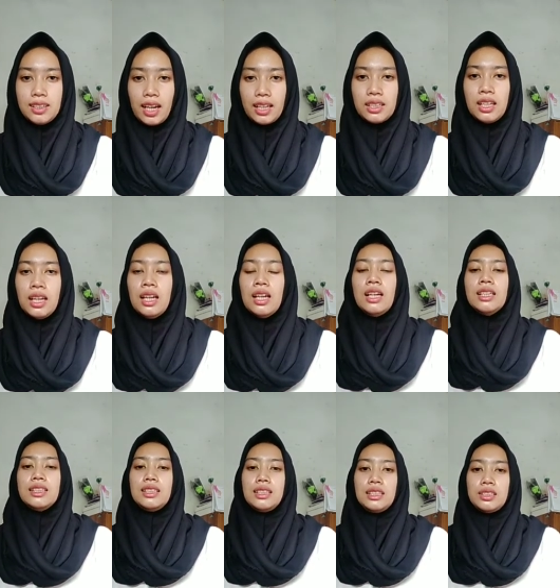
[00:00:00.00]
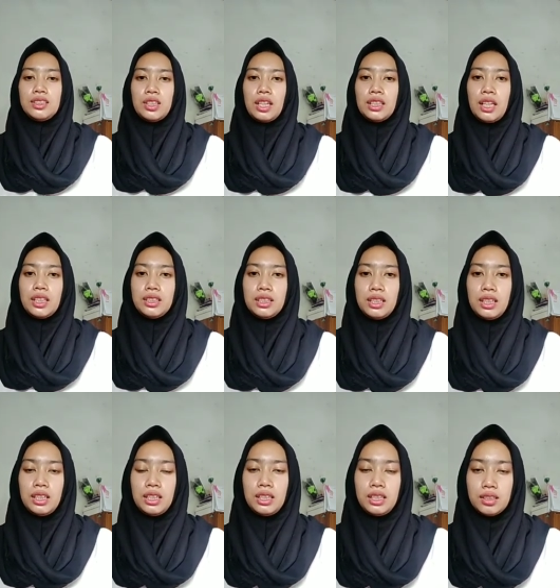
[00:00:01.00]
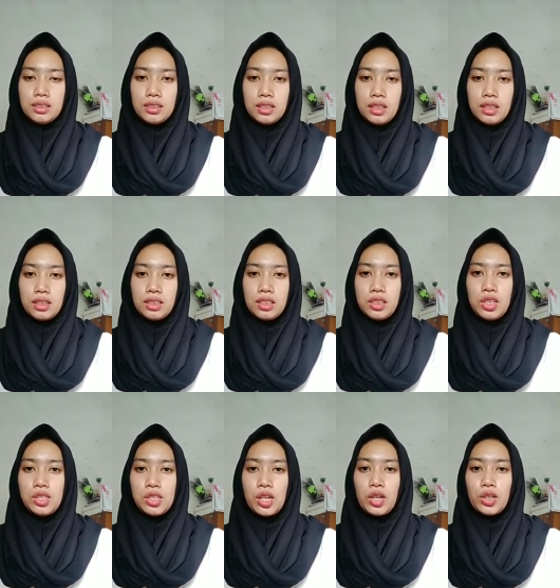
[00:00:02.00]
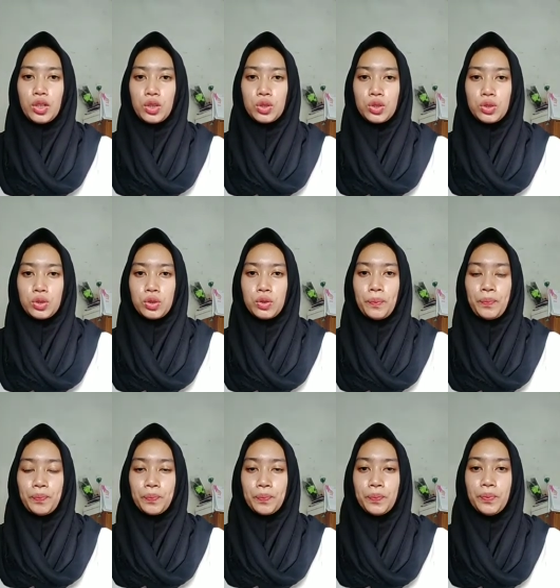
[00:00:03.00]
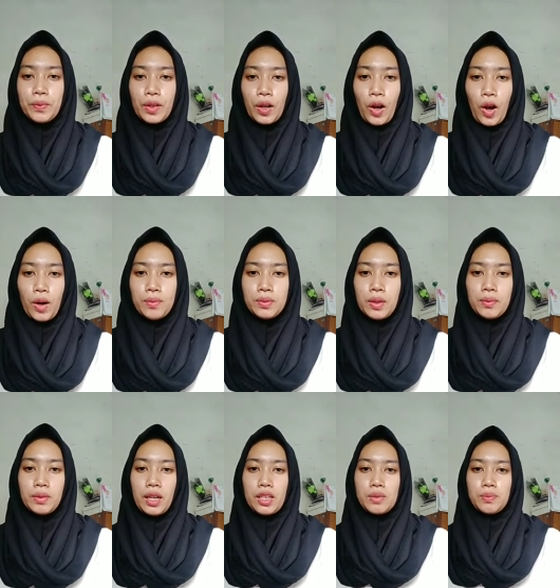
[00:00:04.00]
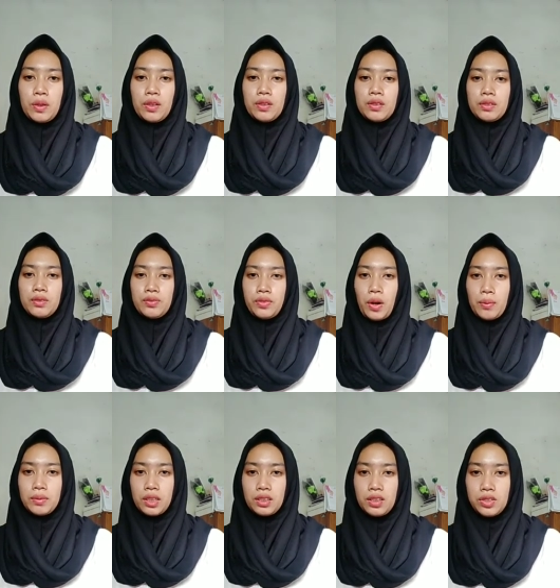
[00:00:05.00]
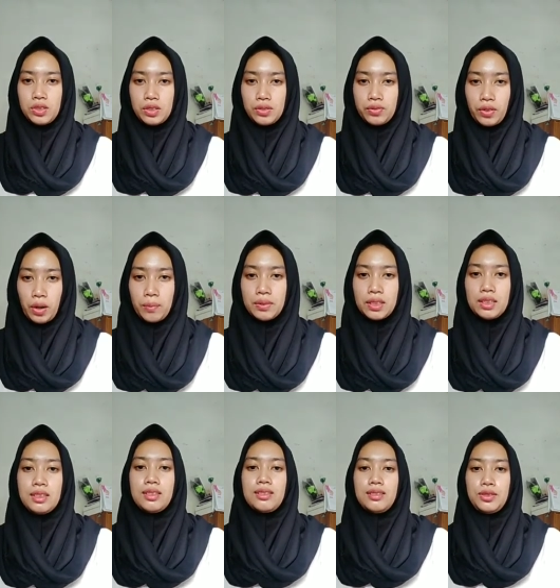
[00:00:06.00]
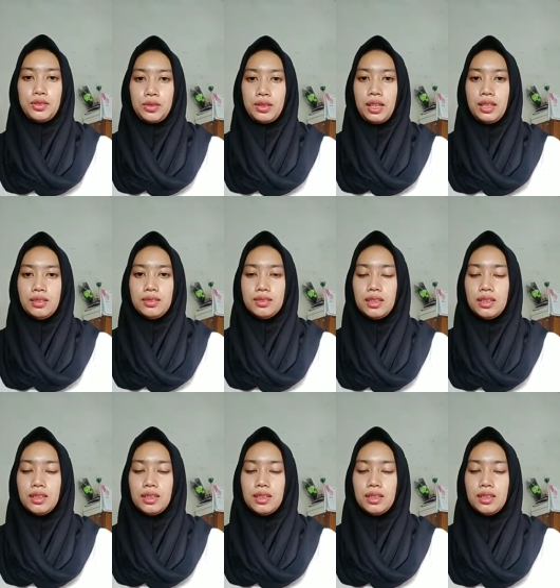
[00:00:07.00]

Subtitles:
And the strategy the teacher used to cope not respond from the student,